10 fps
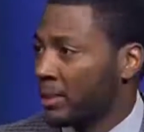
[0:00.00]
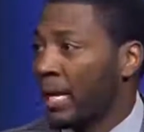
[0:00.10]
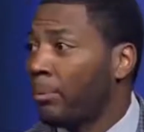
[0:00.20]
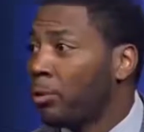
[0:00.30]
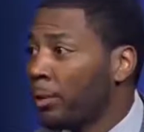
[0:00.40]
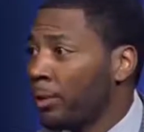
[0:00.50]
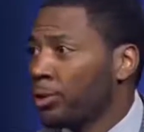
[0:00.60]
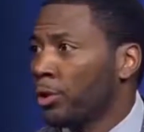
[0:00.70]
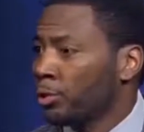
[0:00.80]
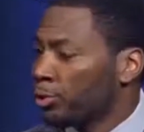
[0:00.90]
to stop
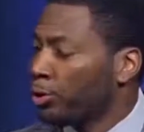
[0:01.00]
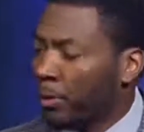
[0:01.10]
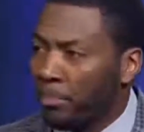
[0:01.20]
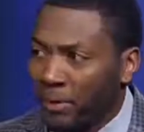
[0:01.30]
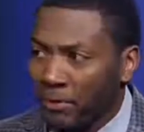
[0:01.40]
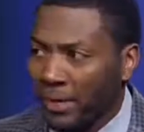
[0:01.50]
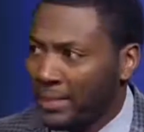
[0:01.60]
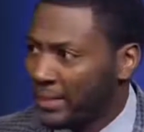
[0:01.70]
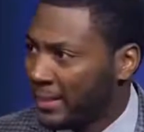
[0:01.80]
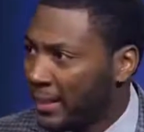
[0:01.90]
Julio Jones. You're going to put
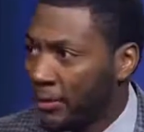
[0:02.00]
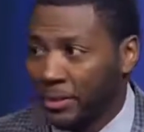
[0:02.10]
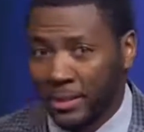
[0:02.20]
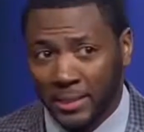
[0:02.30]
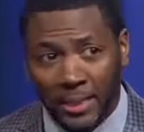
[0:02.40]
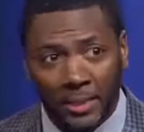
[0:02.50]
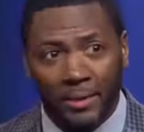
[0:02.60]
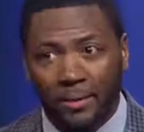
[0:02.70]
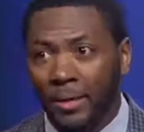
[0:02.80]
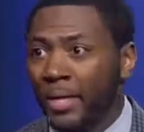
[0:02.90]
things together in the
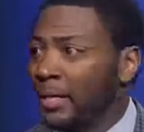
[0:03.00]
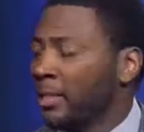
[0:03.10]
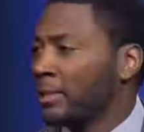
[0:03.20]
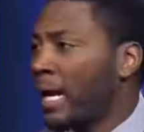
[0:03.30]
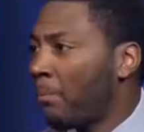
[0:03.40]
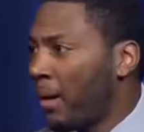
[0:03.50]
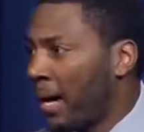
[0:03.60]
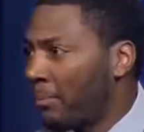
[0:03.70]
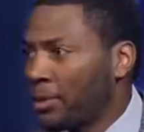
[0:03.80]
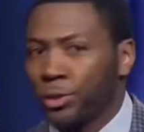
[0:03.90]
secondary to stop
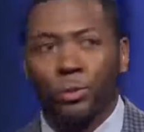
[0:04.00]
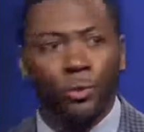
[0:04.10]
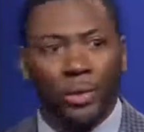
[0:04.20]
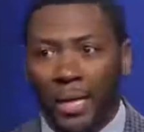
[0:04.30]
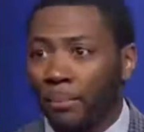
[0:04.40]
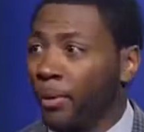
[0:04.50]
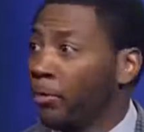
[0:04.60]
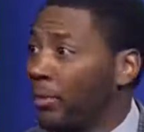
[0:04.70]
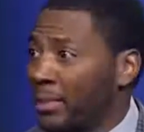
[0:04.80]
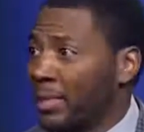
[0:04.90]
Mohamed Sanu,
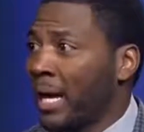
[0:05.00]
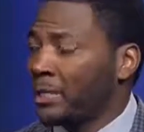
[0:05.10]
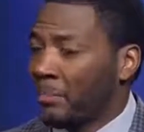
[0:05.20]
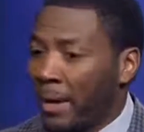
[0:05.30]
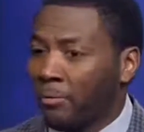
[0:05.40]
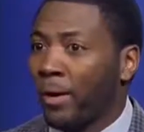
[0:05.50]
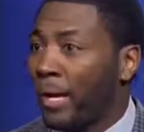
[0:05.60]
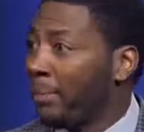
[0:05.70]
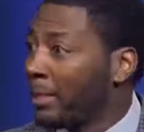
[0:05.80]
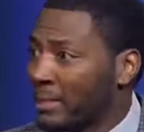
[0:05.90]
Gabriel, these guys, Matt
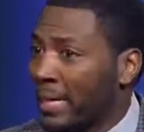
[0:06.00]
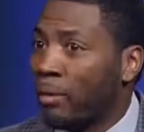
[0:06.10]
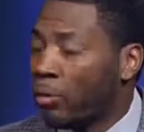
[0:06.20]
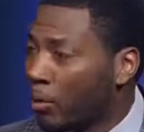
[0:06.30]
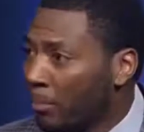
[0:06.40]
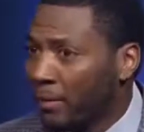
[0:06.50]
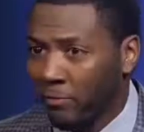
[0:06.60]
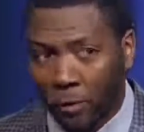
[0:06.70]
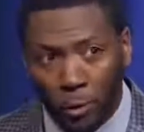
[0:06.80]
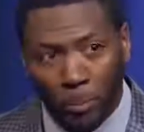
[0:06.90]
Ryan, because that will be
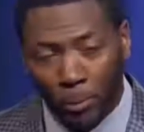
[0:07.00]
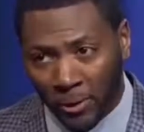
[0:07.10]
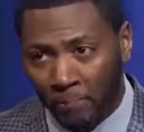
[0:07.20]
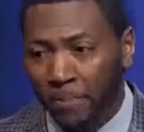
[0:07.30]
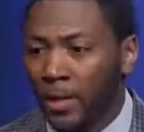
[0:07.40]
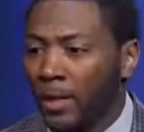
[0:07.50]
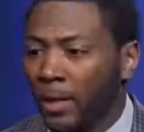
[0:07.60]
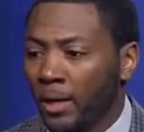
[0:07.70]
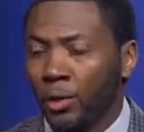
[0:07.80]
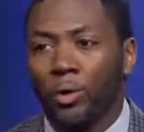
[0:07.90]
the focal point.
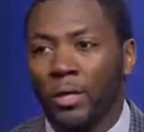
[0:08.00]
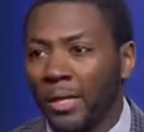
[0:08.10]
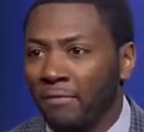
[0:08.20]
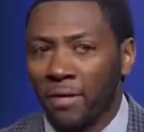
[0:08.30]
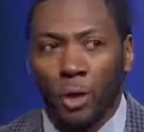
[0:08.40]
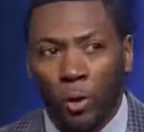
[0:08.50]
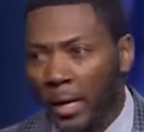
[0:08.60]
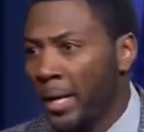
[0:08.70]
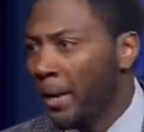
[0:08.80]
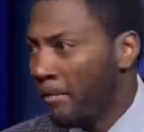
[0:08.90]
You're going to get Vanoy